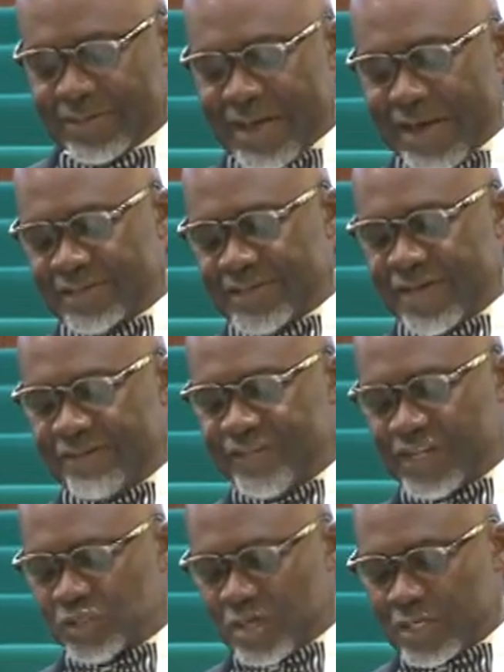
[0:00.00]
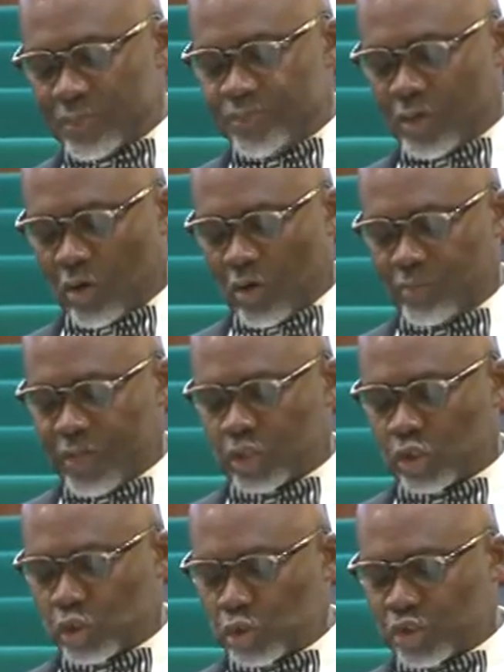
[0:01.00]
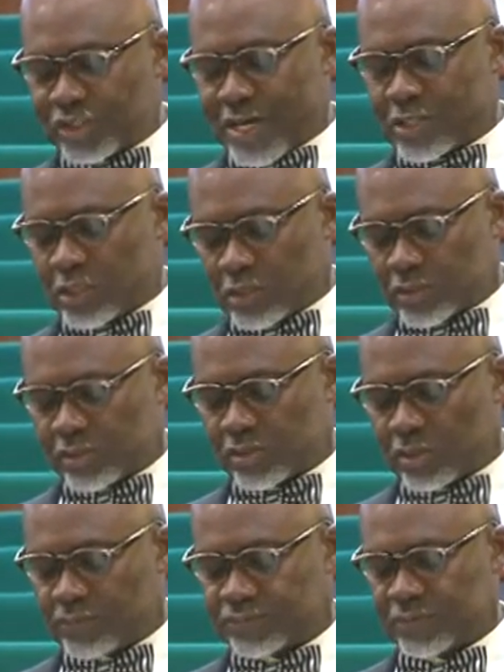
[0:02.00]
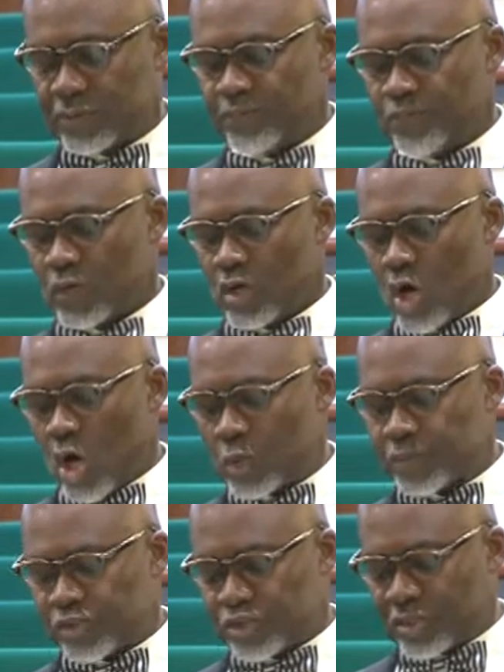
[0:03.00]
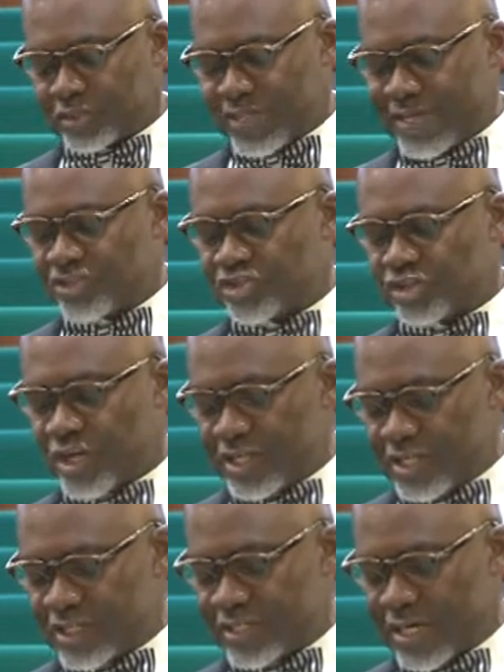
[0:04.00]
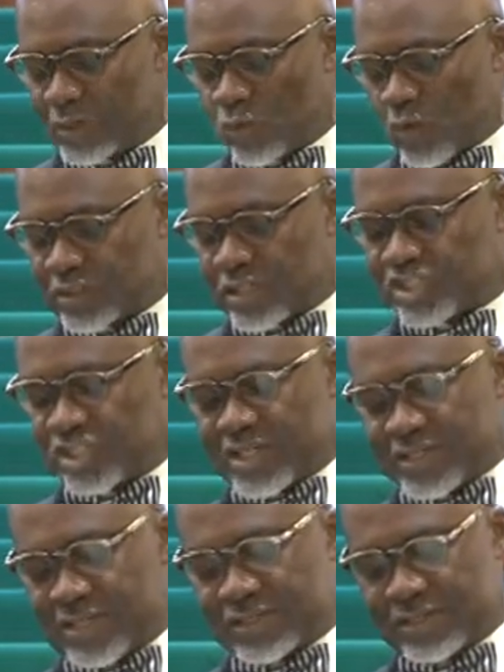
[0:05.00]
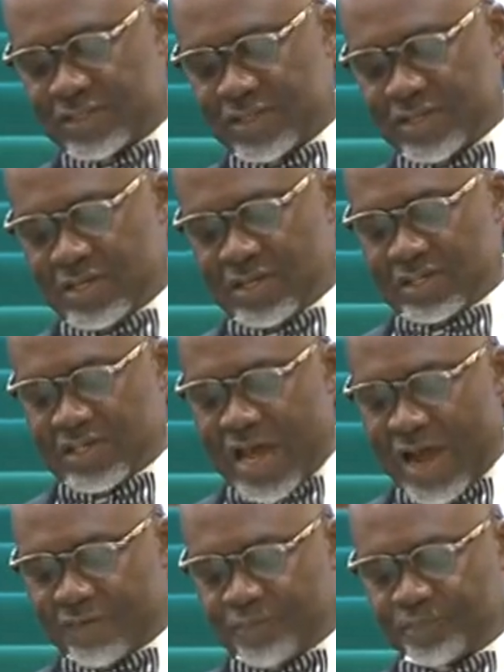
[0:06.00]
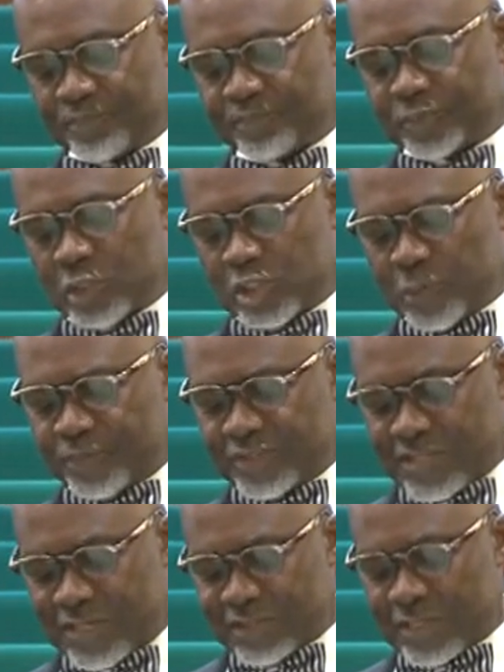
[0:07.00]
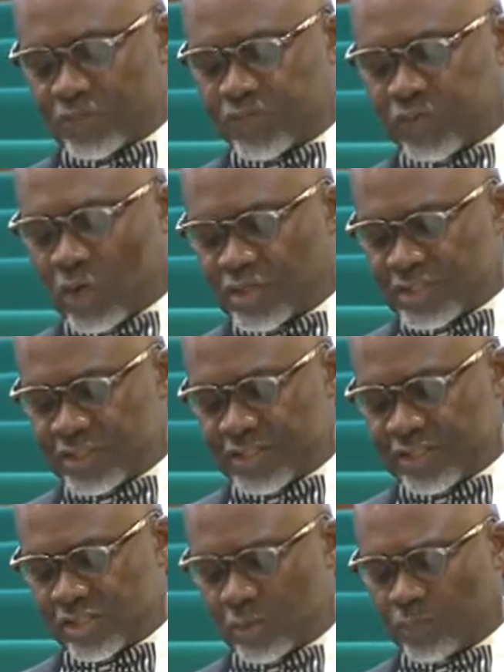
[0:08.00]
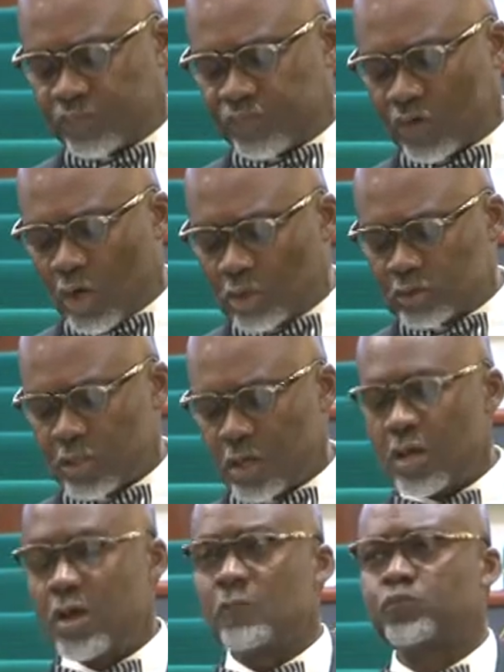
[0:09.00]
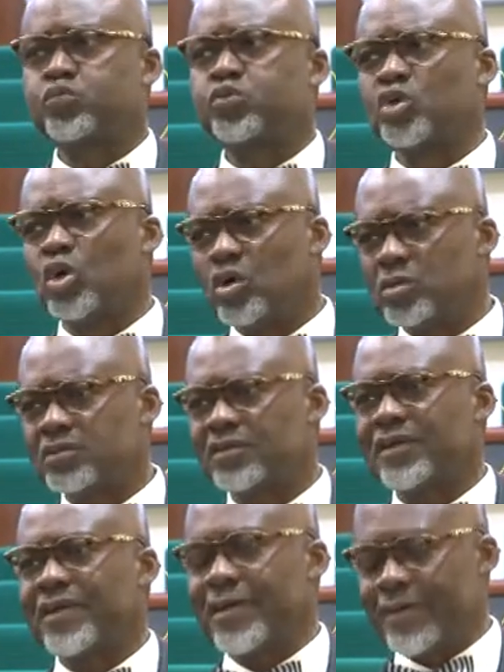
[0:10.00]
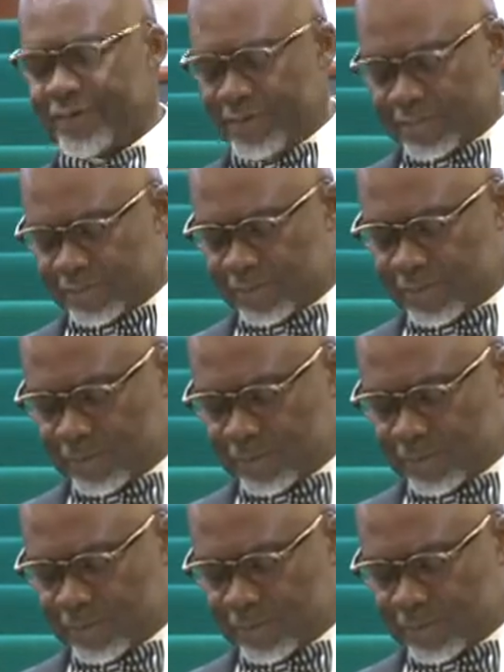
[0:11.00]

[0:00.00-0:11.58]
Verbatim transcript: and they eventually become a crucial cause of obstructed drainage and water channels that have precipitated flooding in some flood-prone areas